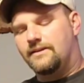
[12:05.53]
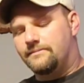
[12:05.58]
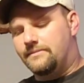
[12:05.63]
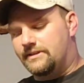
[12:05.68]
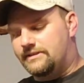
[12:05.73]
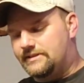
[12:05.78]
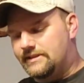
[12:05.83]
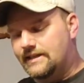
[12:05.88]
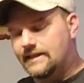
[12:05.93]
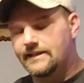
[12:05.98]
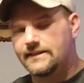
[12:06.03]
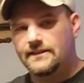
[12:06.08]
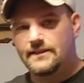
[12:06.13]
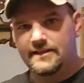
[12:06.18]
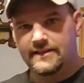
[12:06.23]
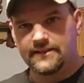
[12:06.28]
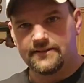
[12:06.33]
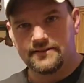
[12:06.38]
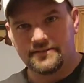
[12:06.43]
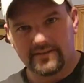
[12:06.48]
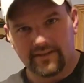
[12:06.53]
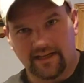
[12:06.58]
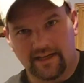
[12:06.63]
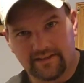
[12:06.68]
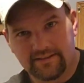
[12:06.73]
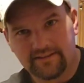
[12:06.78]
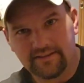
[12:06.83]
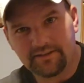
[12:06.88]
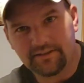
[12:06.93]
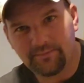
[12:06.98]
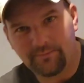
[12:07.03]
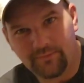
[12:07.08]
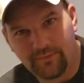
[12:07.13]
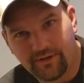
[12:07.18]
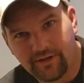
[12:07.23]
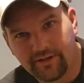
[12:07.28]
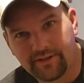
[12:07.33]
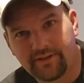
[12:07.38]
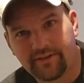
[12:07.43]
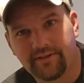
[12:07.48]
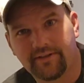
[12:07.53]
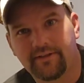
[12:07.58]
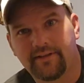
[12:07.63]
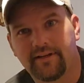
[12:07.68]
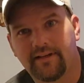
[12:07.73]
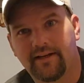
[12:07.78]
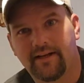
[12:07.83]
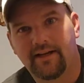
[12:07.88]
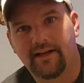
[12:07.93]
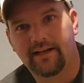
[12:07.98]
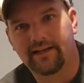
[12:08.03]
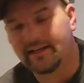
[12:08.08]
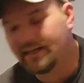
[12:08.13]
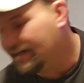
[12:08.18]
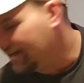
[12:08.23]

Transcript: But you got kids. I send a marker. I